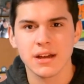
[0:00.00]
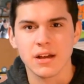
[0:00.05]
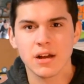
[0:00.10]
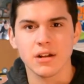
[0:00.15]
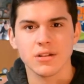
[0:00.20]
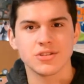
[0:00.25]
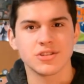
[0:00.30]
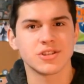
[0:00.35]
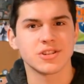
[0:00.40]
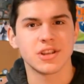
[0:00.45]

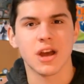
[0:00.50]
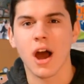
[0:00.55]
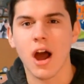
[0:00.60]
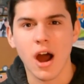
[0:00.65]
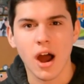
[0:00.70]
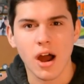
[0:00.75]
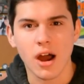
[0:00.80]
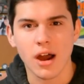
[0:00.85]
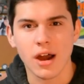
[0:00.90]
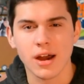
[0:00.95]
cultures
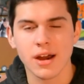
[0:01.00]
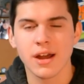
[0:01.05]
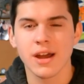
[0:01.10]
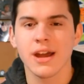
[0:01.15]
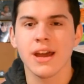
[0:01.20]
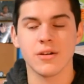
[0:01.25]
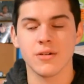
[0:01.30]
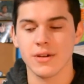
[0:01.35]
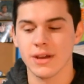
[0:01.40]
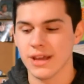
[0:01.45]
are.
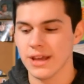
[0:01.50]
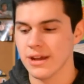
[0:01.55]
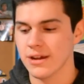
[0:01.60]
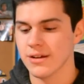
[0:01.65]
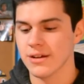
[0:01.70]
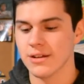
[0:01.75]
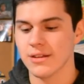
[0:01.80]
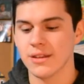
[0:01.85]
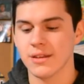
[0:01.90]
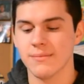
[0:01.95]
You know,
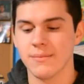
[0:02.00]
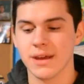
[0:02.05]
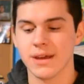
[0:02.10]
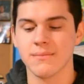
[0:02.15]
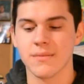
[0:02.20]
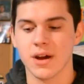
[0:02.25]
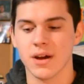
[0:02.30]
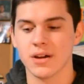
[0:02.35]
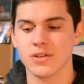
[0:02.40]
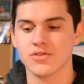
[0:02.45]
hearing the
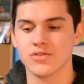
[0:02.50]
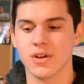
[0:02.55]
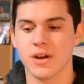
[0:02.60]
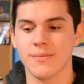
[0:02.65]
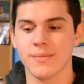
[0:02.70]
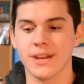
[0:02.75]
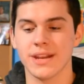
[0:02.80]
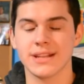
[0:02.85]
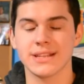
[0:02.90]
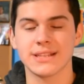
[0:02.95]
Mi'kmaq
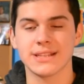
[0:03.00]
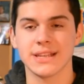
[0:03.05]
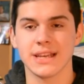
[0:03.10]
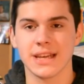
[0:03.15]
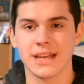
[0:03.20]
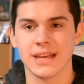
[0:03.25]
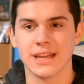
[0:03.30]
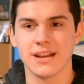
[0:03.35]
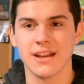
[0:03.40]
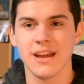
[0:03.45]
drumming and
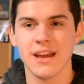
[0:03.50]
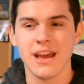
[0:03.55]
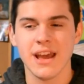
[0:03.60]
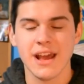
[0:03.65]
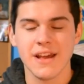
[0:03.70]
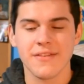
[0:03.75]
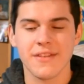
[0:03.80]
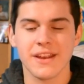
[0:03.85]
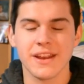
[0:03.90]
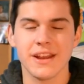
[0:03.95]
singing,
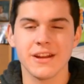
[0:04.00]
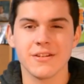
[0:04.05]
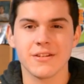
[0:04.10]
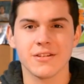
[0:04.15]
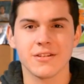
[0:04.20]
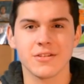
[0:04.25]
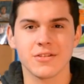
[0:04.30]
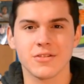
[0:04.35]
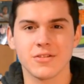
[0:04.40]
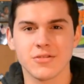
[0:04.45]
then
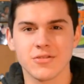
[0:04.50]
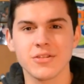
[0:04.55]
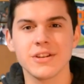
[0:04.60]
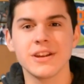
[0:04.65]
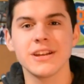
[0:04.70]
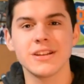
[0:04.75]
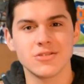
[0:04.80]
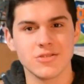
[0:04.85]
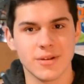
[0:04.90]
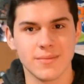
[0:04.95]
hearing
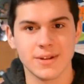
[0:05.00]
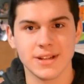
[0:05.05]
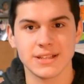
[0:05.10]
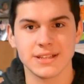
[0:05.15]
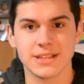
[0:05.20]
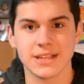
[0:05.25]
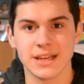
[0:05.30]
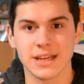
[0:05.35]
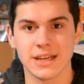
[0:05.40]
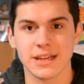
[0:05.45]
Cree drumming
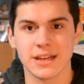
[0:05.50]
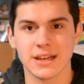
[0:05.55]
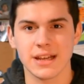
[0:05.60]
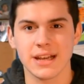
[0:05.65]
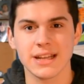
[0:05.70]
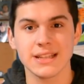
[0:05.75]
and singing.